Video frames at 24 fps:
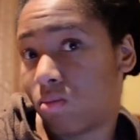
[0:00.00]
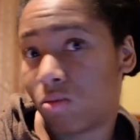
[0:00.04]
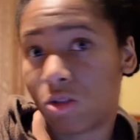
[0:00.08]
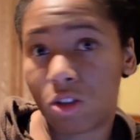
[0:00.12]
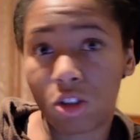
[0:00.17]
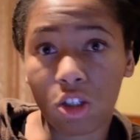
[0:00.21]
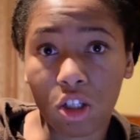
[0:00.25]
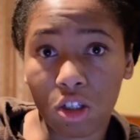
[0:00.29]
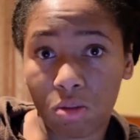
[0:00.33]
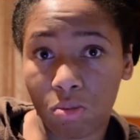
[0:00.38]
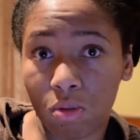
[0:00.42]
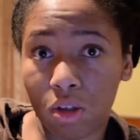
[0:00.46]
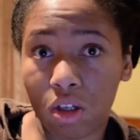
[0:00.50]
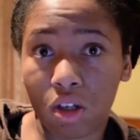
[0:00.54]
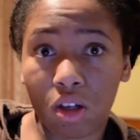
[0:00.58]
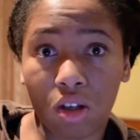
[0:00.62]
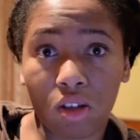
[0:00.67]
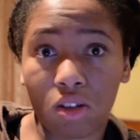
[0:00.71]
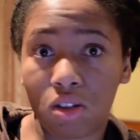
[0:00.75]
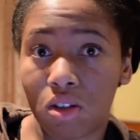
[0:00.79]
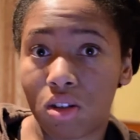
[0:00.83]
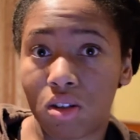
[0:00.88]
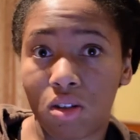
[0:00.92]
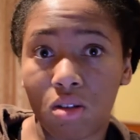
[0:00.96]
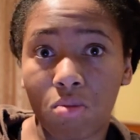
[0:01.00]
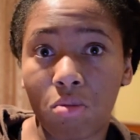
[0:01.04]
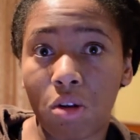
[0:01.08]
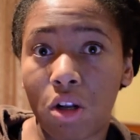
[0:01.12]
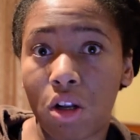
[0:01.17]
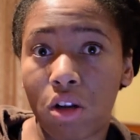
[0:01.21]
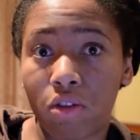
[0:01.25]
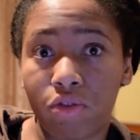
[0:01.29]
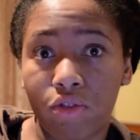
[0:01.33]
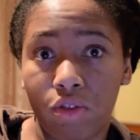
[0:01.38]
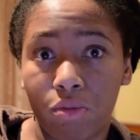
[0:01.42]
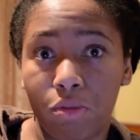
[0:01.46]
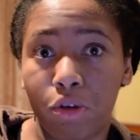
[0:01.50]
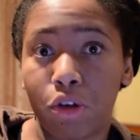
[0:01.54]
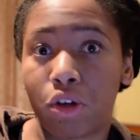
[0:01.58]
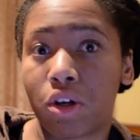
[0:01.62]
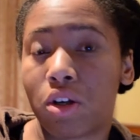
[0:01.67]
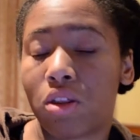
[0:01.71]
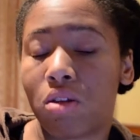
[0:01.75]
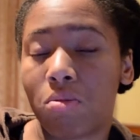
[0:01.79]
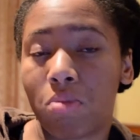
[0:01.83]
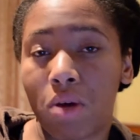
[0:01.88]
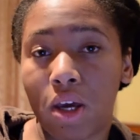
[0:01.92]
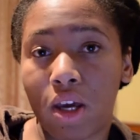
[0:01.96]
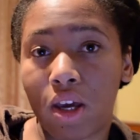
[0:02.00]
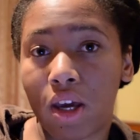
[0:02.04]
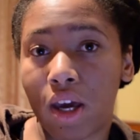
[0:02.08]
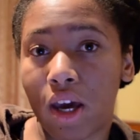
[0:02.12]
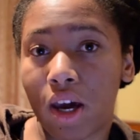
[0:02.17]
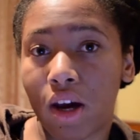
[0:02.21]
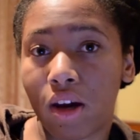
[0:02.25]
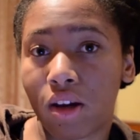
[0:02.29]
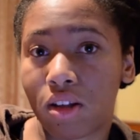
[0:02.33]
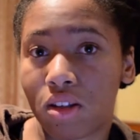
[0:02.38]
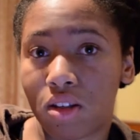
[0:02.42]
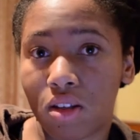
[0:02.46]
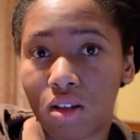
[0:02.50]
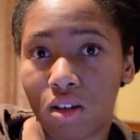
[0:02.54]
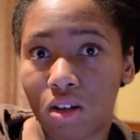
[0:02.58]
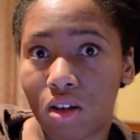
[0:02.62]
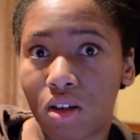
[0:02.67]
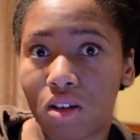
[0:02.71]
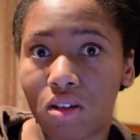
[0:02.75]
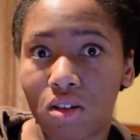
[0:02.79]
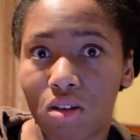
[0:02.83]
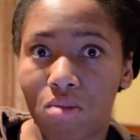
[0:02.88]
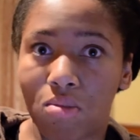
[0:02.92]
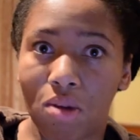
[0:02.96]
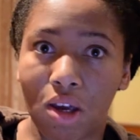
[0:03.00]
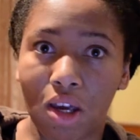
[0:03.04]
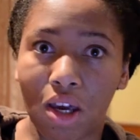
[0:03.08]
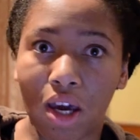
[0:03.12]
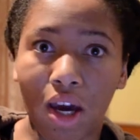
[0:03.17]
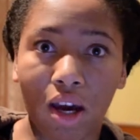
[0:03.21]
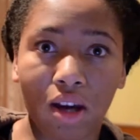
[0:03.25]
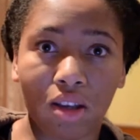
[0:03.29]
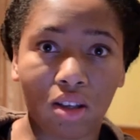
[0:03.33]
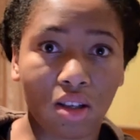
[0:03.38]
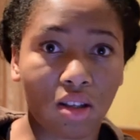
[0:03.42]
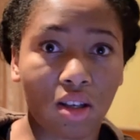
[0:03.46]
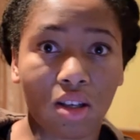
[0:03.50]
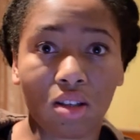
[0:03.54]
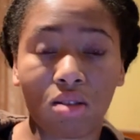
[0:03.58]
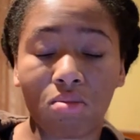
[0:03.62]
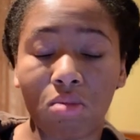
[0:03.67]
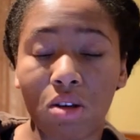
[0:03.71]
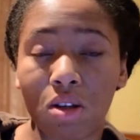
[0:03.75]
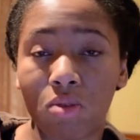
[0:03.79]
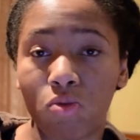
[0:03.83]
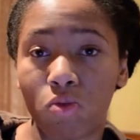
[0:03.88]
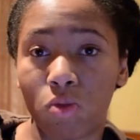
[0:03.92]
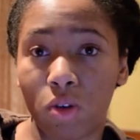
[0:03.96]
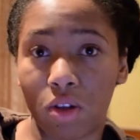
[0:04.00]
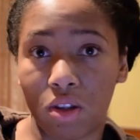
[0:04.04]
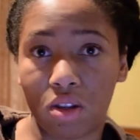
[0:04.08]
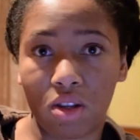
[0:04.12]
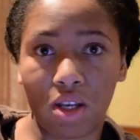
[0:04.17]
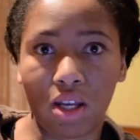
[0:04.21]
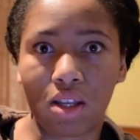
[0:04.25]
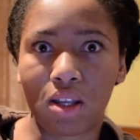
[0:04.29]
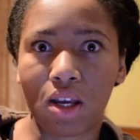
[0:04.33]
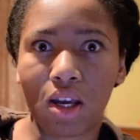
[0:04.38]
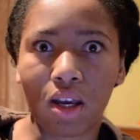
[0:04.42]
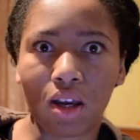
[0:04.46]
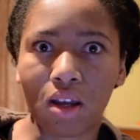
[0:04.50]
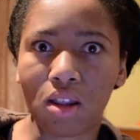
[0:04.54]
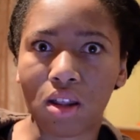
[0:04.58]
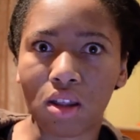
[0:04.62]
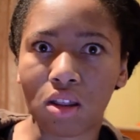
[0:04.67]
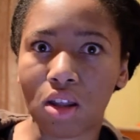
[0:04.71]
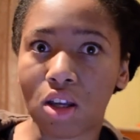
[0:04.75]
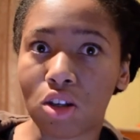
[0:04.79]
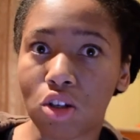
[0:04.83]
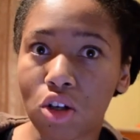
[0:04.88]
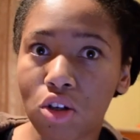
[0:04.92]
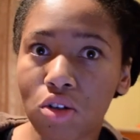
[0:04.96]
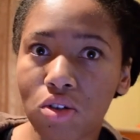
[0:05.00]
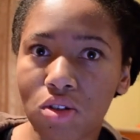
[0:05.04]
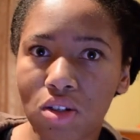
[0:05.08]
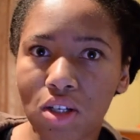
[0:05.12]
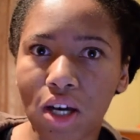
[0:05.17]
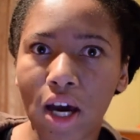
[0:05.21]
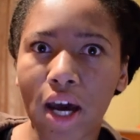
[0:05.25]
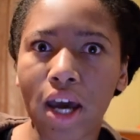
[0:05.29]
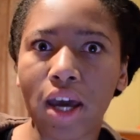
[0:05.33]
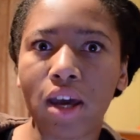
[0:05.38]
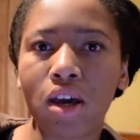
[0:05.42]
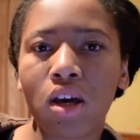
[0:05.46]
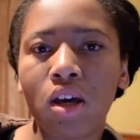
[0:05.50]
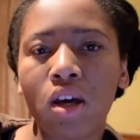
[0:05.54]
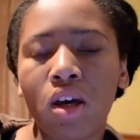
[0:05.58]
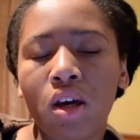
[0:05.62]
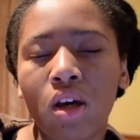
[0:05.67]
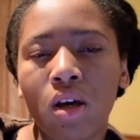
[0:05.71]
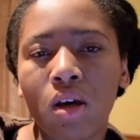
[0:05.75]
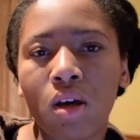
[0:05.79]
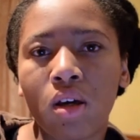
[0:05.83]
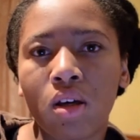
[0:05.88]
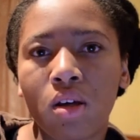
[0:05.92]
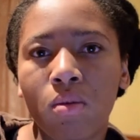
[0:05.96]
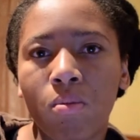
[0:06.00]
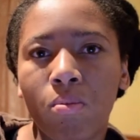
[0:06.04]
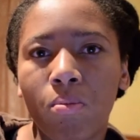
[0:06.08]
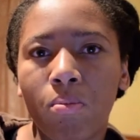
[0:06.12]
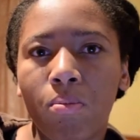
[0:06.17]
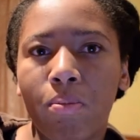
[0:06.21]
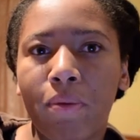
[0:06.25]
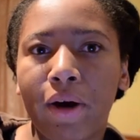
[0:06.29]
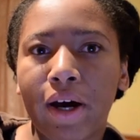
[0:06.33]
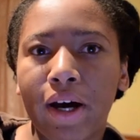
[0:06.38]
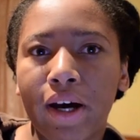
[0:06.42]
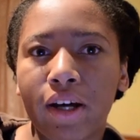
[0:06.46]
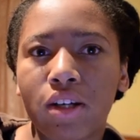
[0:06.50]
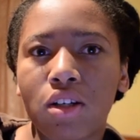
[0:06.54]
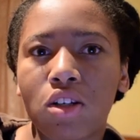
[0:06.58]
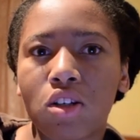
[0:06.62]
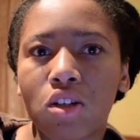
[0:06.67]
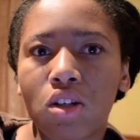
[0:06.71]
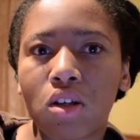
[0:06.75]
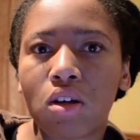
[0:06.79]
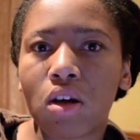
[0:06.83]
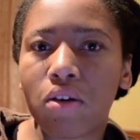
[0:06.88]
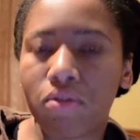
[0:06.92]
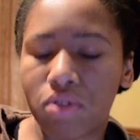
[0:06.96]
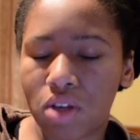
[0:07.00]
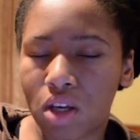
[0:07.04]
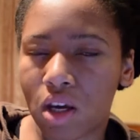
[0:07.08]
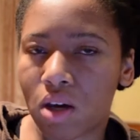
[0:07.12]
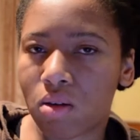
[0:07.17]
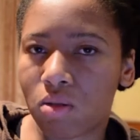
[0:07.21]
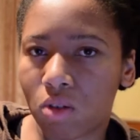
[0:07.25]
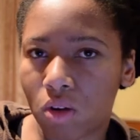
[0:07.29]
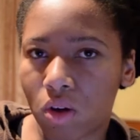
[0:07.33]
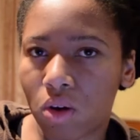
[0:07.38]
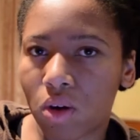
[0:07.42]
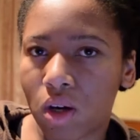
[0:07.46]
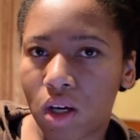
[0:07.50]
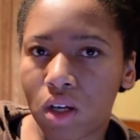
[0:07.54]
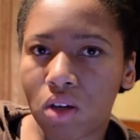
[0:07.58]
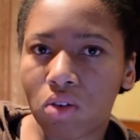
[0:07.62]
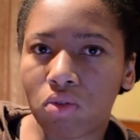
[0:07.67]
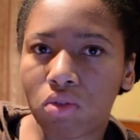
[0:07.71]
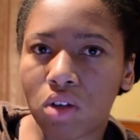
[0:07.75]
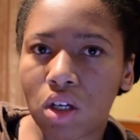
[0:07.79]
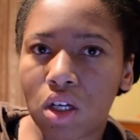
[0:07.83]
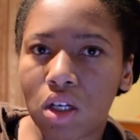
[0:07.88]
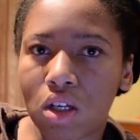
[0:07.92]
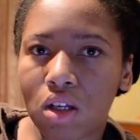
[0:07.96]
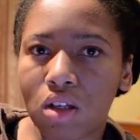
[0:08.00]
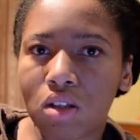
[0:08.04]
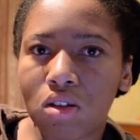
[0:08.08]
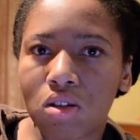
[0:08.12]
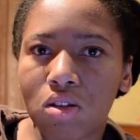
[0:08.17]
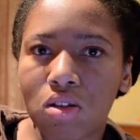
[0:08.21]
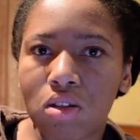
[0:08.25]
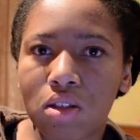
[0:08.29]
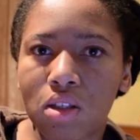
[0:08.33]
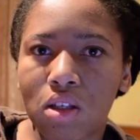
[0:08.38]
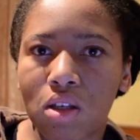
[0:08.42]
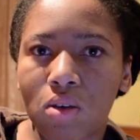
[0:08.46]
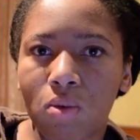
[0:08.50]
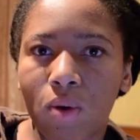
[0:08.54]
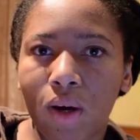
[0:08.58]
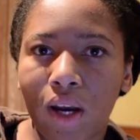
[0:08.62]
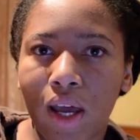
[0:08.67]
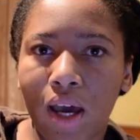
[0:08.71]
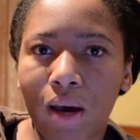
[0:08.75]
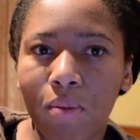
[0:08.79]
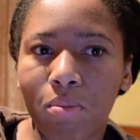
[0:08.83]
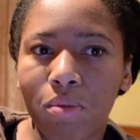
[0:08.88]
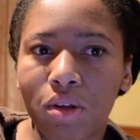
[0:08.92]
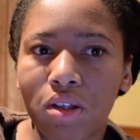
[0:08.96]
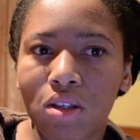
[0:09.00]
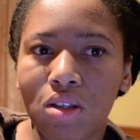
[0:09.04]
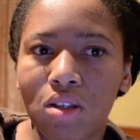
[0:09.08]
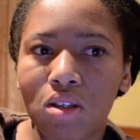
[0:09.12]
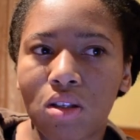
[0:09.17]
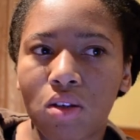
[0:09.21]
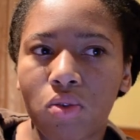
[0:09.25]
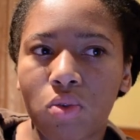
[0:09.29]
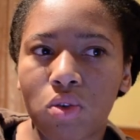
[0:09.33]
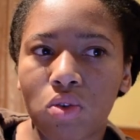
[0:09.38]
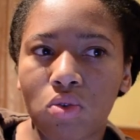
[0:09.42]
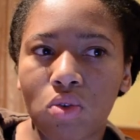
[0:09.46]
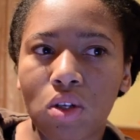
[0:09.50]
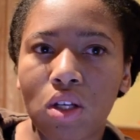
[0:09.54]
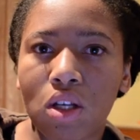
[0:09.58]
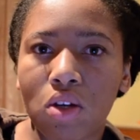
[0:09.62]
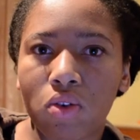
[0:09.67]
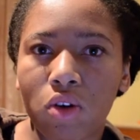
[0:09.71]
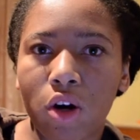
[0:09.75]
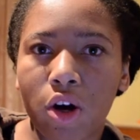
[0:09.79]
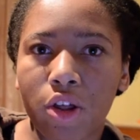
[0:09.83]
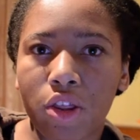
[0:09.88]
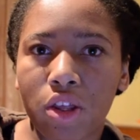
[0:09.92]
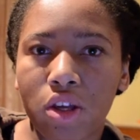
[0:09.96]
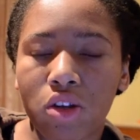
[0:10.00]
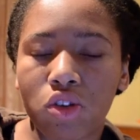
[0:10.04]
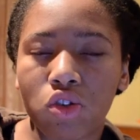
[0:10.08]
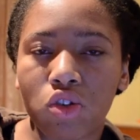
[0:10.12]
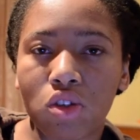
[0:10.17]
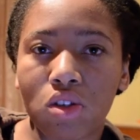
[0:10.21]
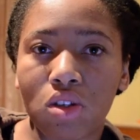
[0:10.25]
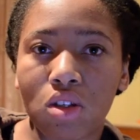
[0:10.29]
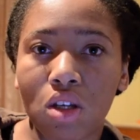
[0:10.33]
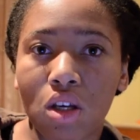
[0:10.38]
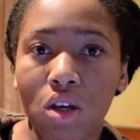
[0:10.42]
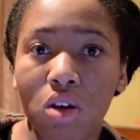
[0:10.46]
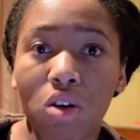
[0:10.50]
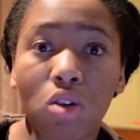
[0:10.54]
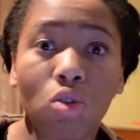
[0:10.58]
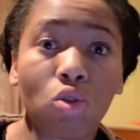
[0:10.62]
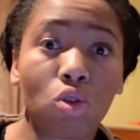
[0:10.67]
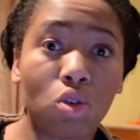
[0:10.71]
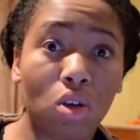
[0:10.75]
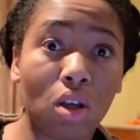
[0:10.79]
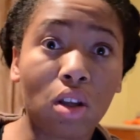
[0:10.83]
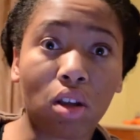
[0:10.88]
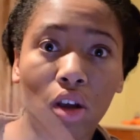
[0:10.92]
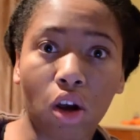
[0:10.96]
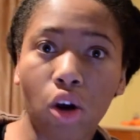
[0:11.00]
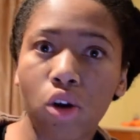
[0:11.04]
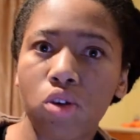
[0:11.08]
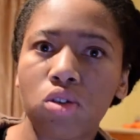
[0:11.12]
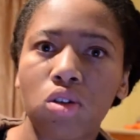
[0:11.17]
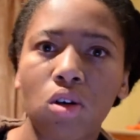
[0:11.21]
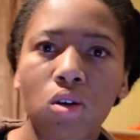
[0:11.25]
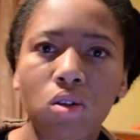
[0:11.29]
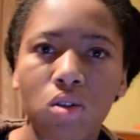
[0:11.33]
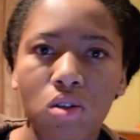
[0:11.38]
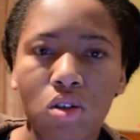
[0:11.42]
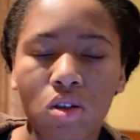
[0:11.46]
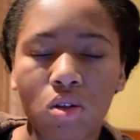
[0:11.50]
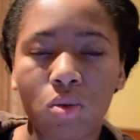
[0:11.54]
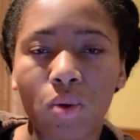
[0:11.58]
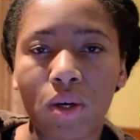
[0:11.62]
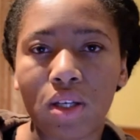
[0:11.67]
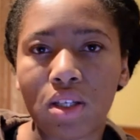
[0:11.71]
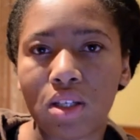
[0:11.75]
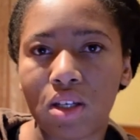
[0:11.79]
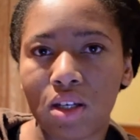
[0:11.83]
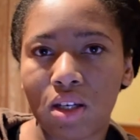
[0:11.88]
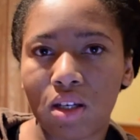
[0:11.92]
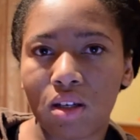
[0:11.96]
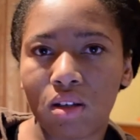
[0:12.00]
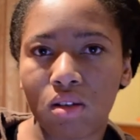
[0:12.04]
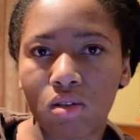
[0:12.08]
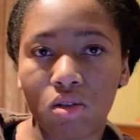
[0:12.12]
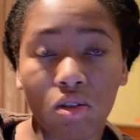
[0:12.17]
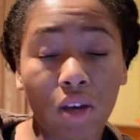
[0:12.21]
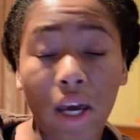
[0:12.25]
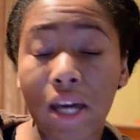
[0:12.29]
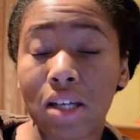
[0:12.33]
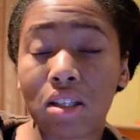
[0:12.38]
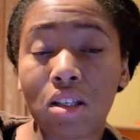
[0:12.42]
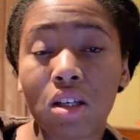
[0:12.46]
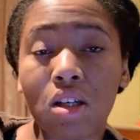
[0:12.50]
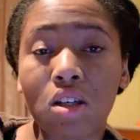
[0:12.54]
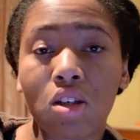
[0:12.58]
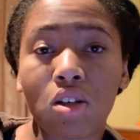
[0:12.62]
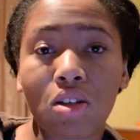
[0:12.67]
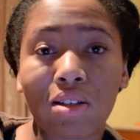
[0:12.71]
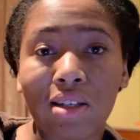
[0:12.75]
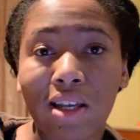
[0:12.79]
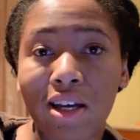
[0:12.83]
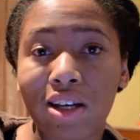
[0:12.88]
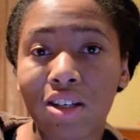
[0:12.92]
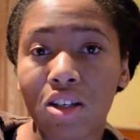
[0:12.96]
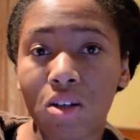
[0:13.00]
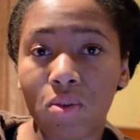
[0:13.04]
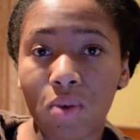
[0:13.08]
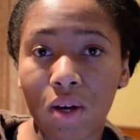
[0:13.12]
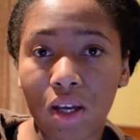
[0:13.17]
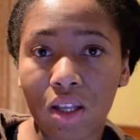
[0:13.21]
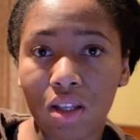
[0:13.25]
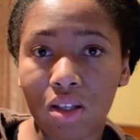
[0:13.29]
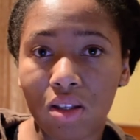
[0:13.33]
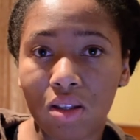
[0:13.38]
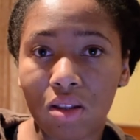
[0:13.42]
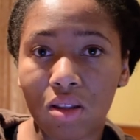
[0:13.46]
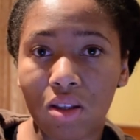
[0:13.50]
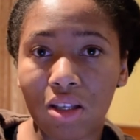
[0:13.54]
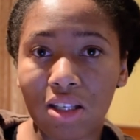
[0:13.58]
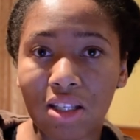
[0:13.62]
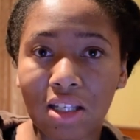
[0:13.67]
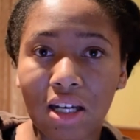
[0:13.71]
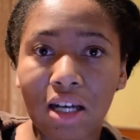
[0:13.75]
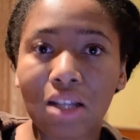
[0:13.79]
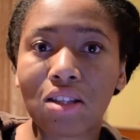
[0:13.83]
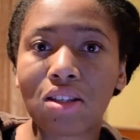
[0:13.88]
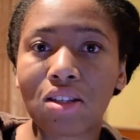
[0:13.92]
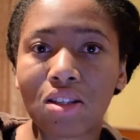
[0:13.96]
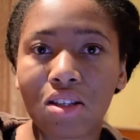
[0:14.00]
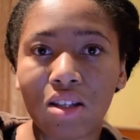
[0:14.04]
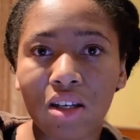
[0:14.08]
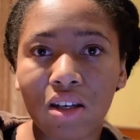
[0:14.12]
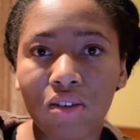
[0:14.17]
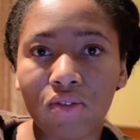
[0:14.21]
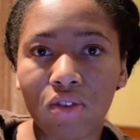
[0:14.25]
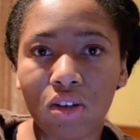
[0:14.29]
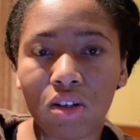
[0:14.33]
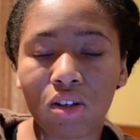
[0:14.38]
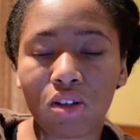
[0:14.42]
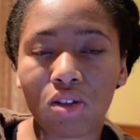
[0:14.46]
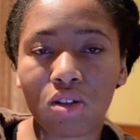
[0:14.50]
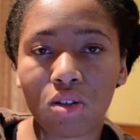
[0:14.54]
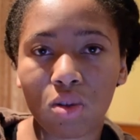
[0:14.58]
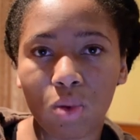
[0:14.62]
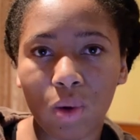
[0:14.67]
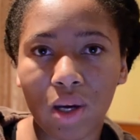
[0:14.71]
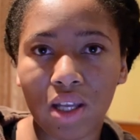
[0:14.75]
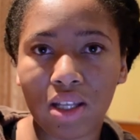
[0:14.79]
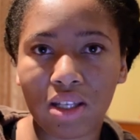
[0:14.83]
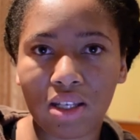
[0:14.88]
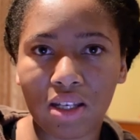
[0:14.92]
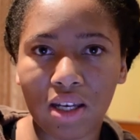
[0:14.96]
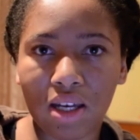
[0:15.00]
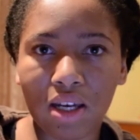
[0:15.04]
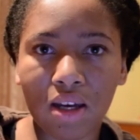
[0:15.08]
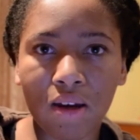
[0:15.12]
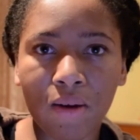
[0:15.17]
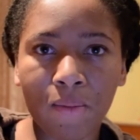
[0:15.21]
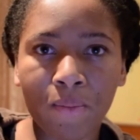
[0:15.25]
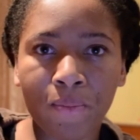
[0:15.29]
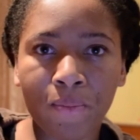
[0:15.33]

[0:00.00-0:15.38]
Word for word: just because it's the middle of the book and the main character is the main character doesn't mean with Ted Dekker that they don't die. But you have to kind of go ahead and read it and see what happens. It was really rather interesting. It, it goes on to 20 to 18 years later when the son Stephen is 20.